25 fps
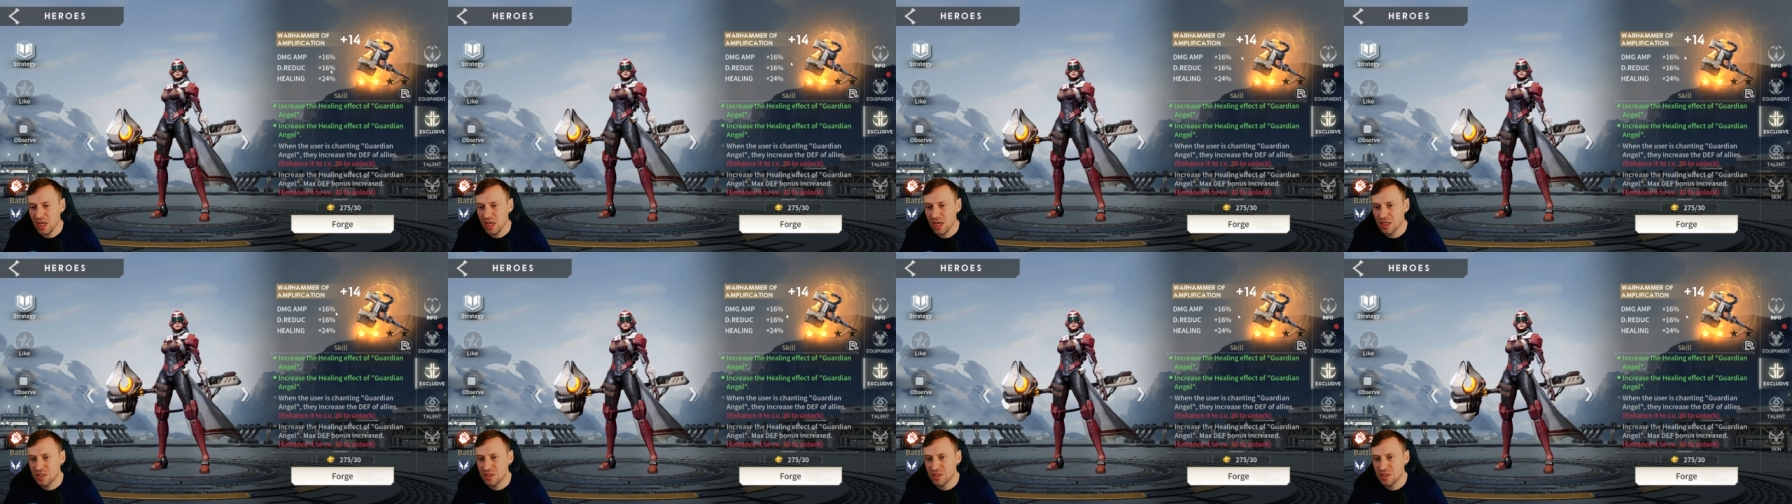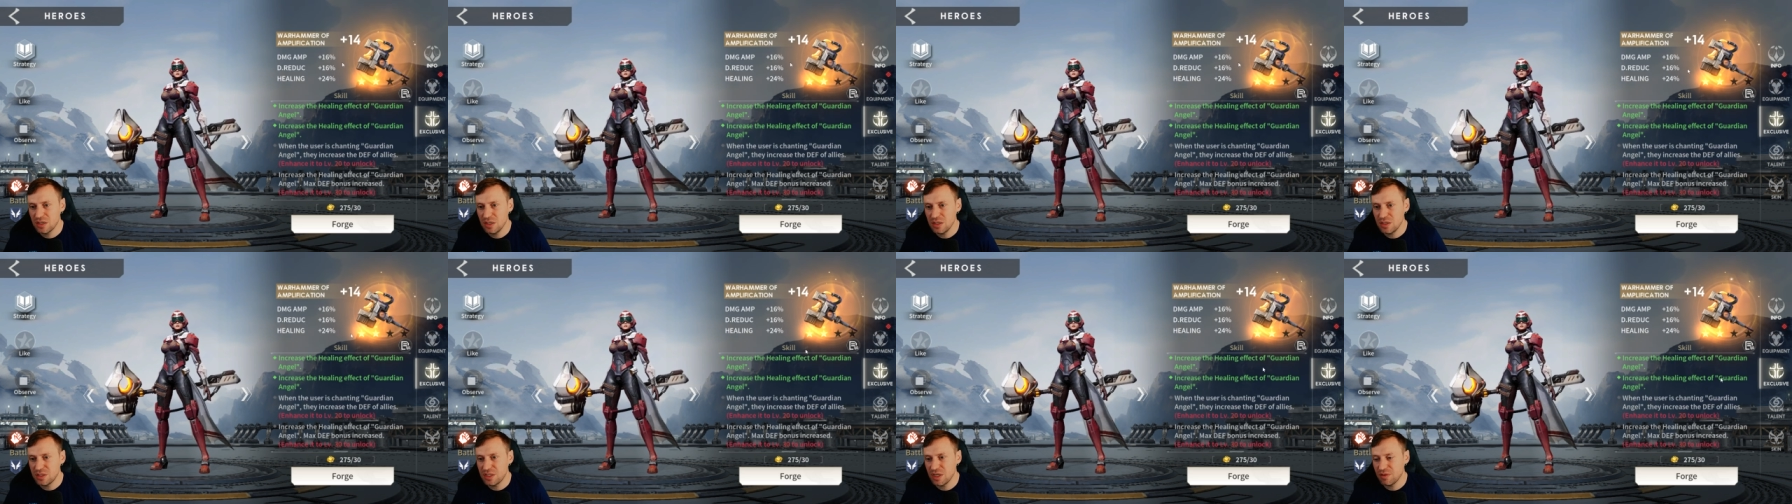
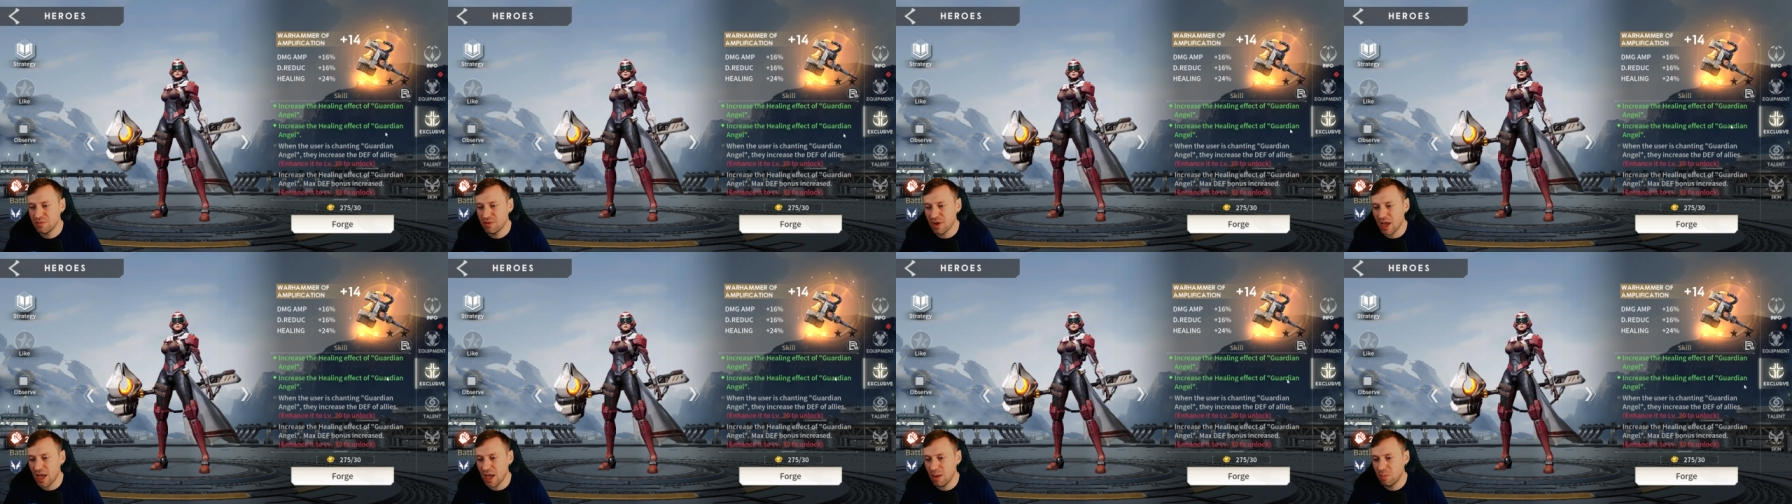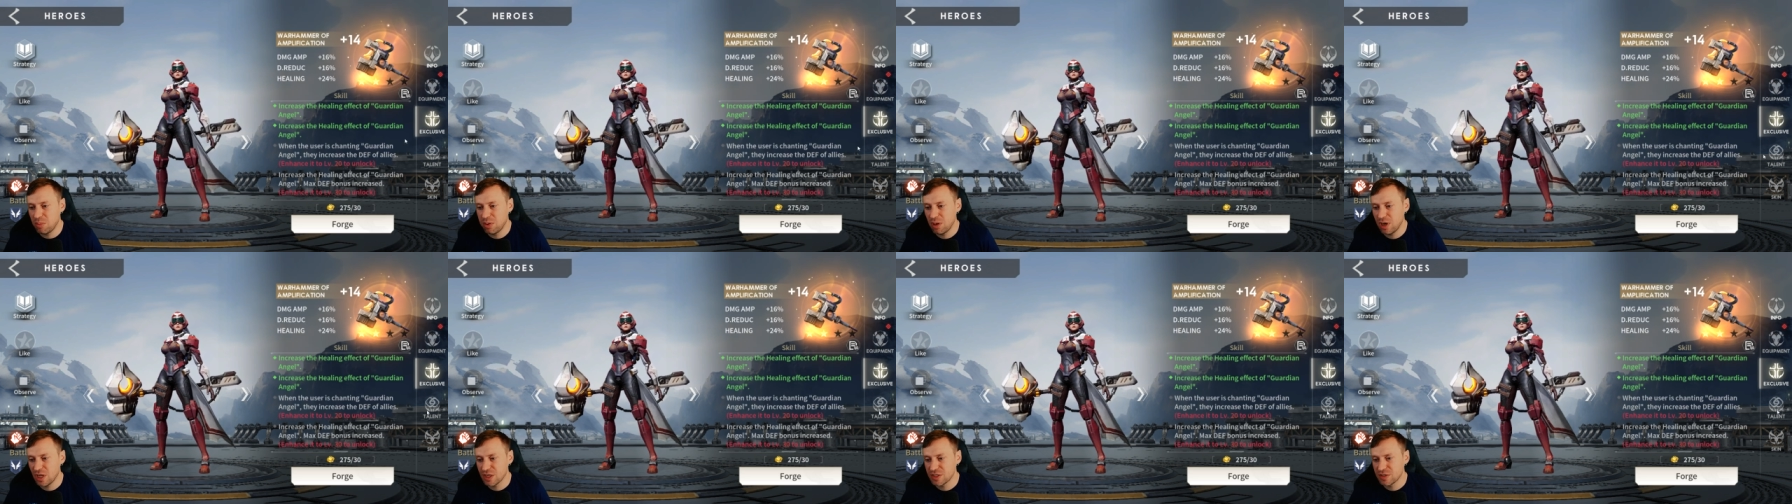Exclusive
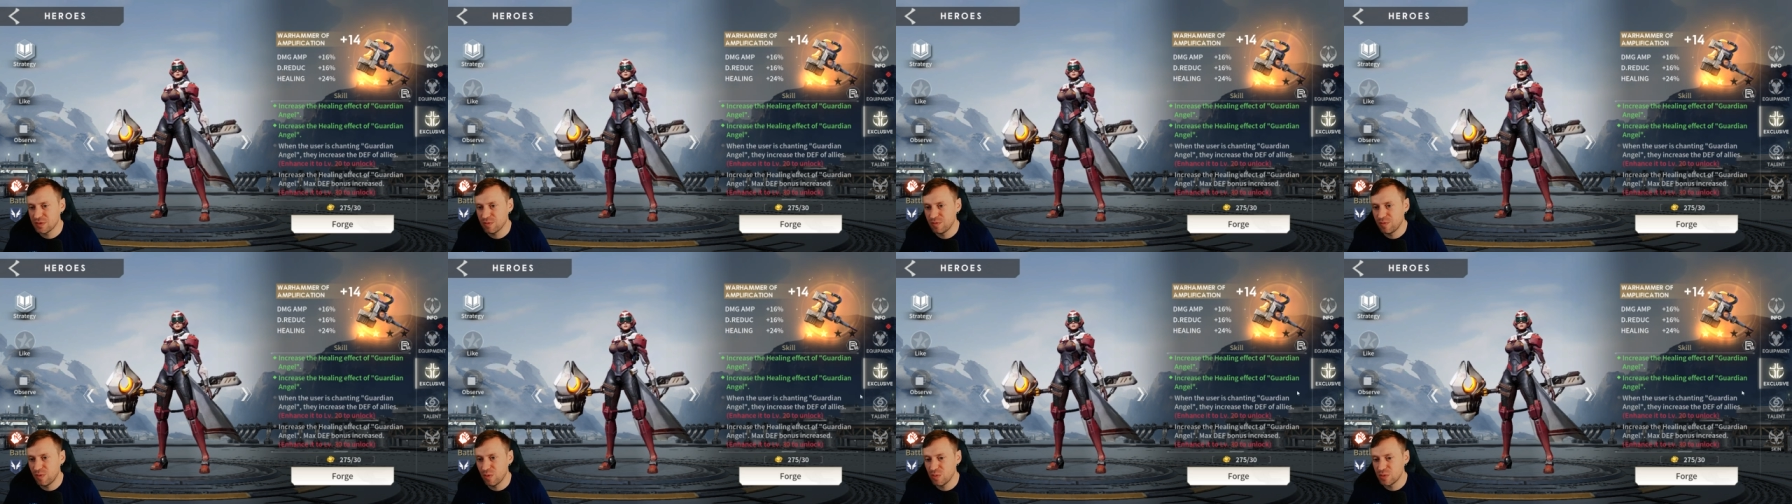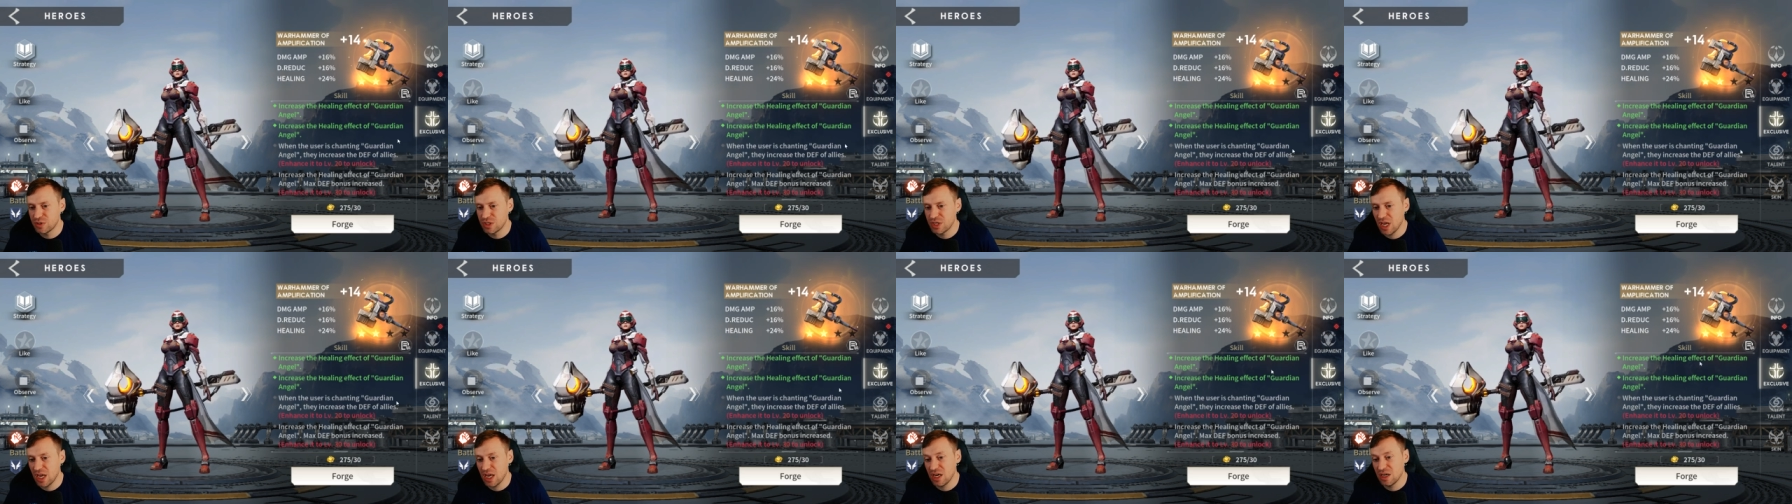at plus
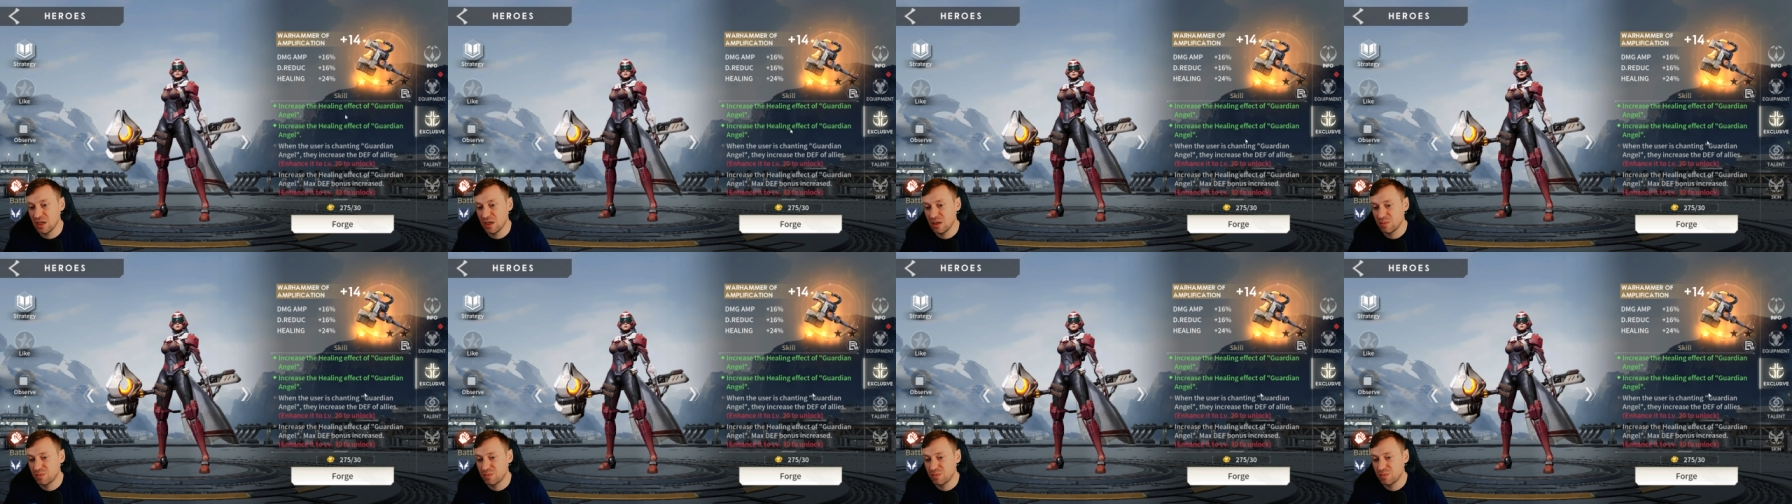fourteen.